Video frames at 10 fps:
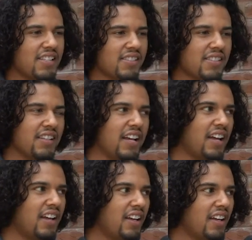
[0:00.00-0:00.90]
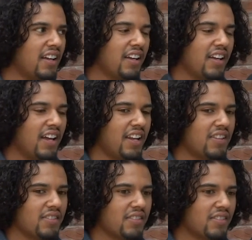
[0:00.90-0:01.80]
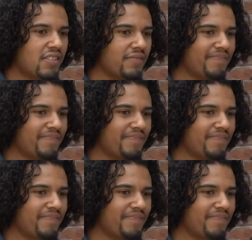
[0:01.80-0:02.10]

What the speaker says: this and see that. And it's just,